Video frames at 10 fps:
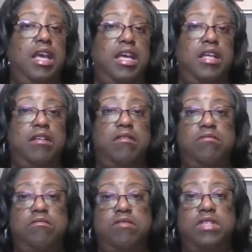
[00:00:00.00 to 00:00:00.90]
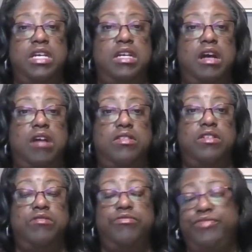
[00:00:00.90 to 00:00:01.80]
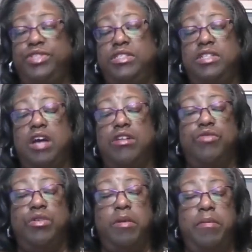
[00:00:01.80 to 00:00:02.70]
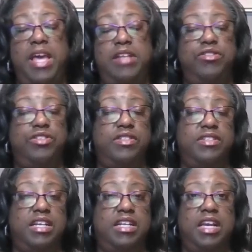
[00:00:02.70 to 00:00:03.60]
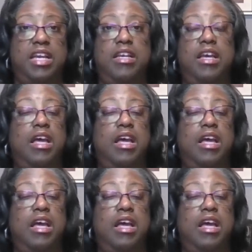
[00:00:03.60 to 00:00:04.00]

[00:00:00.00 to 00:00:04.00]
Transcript: And then also just talking with my manager and saying, hey,